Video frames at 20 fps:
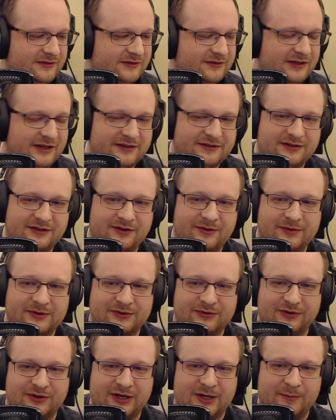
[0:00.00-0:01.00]
you guys can
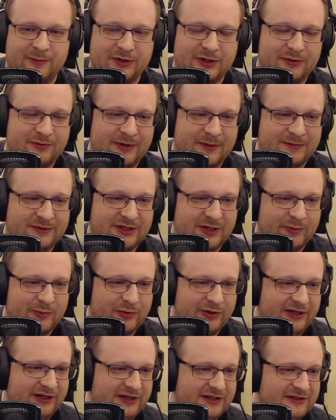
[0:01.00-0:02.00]
always look it up on the website
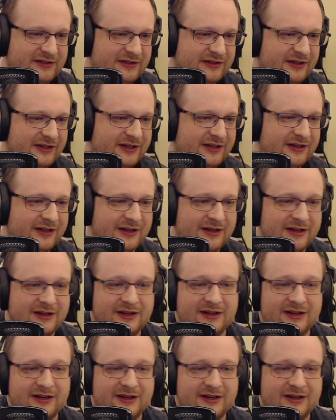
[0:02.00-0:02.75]
pretty easily.